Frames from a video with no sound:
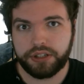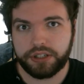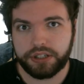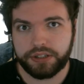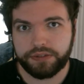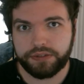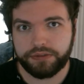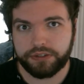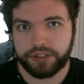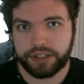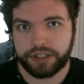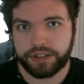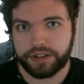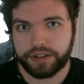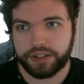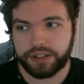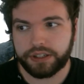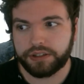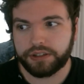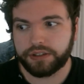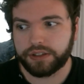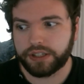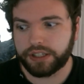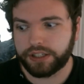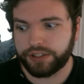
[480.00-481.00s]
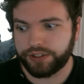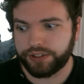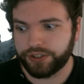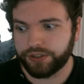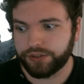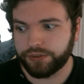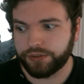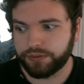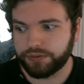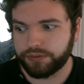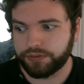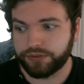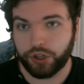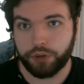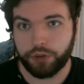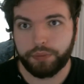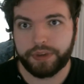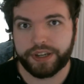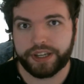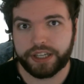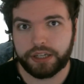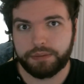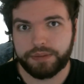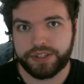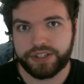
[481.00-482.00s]
for anything, then you don't make
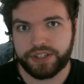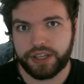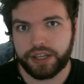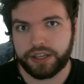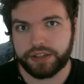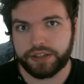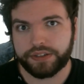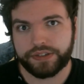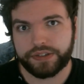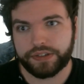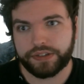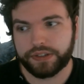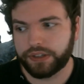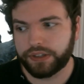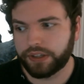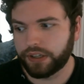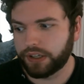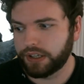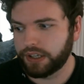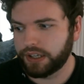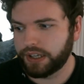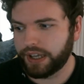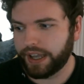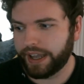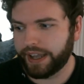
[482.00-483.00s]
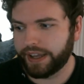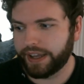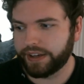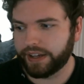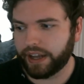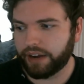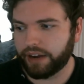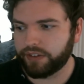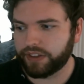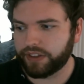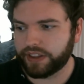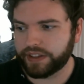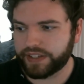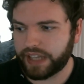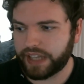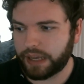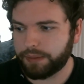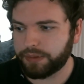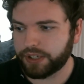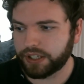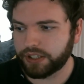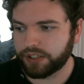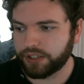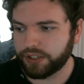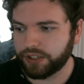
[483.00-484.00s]
any mistakes, and everything's
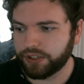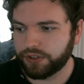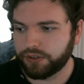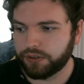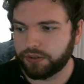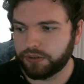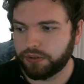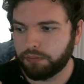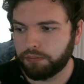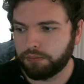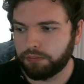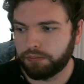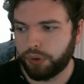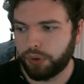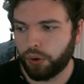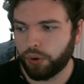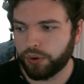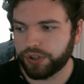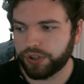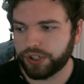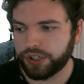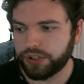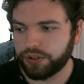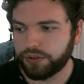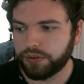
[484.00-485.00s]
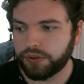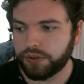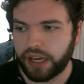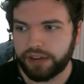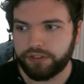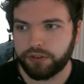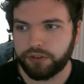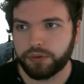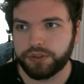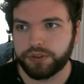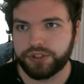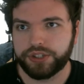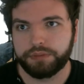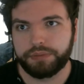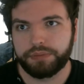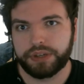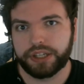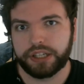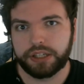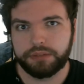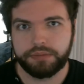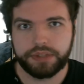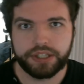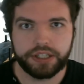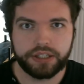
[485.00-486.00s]
happening to you. Poor you, everyone should pity
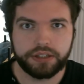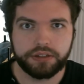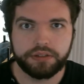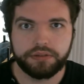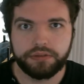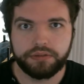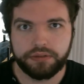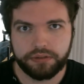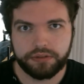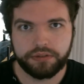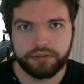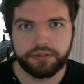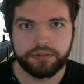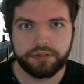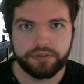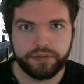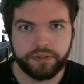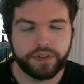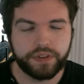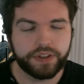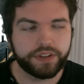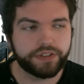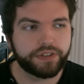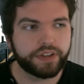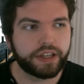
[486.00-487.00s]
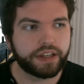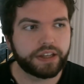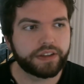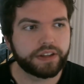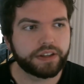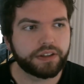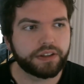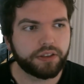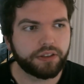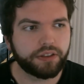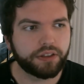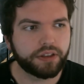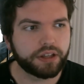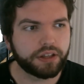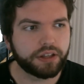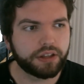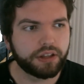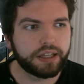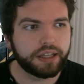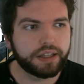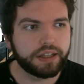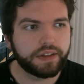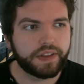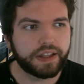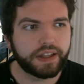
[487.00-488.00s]
me, this, that, the other thing.
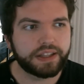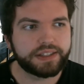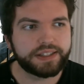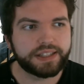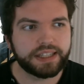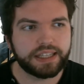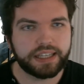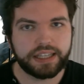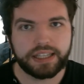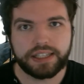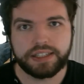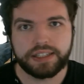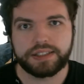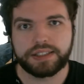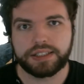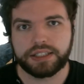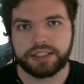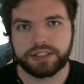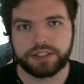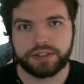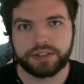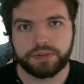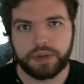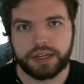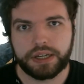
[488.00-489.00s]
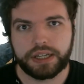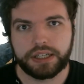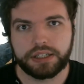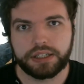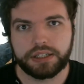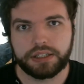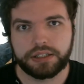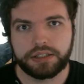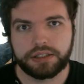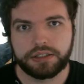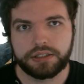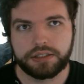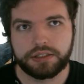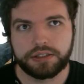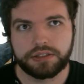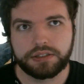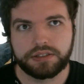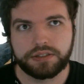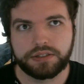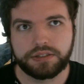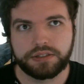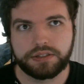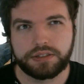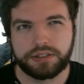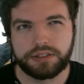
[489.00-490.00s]
That's the easiest way
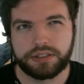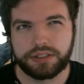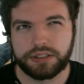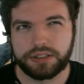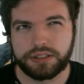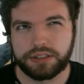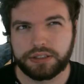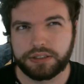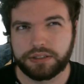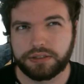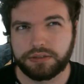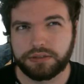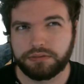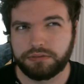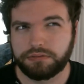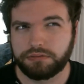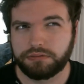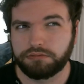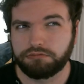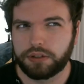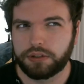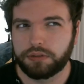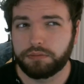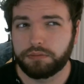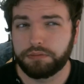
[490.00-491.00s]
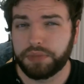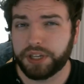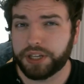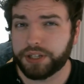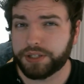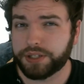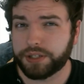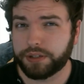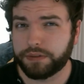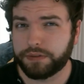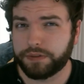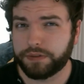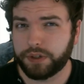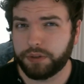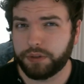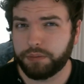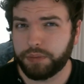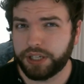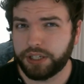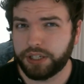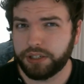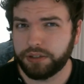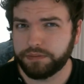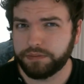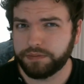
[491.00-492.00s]
to make yourself feel
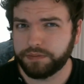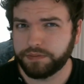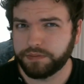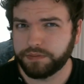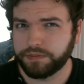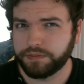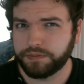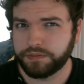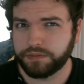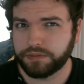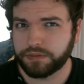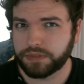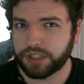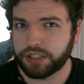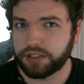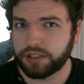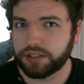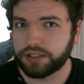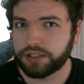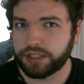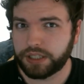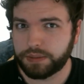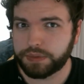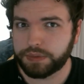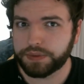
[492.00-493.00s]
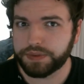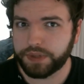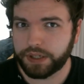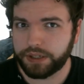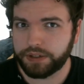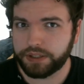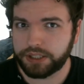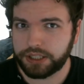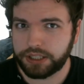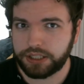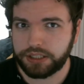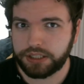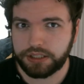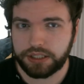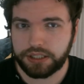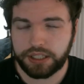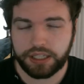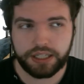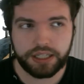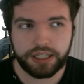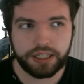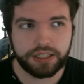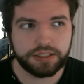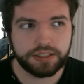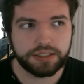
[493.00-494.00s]
better, temporarily, I
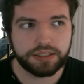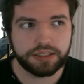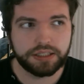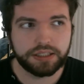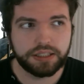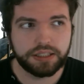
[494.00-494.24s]
guess.